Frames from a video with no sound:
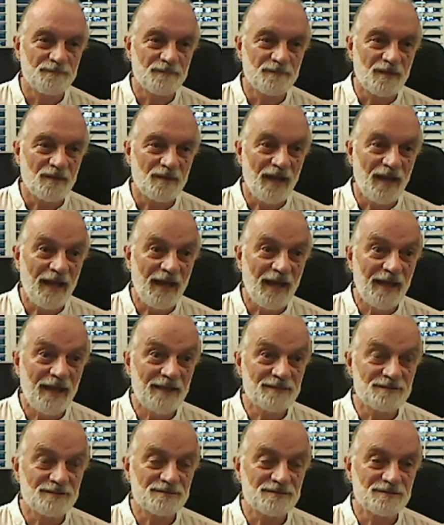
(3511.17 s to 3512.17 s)

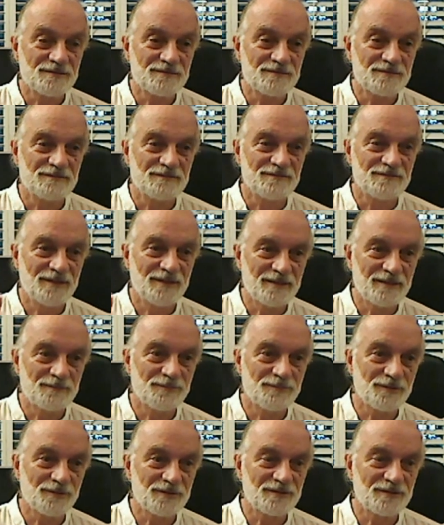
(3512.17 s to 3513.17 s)
And, very
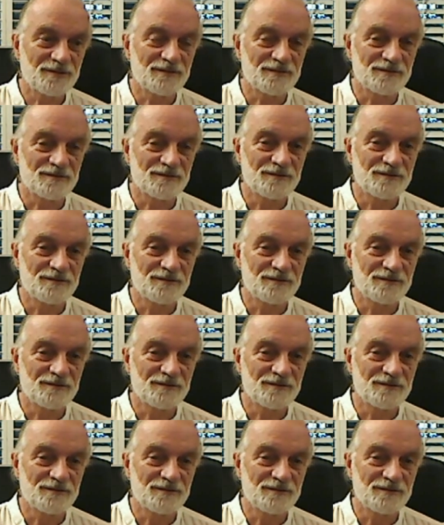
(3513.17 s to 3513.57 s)
important,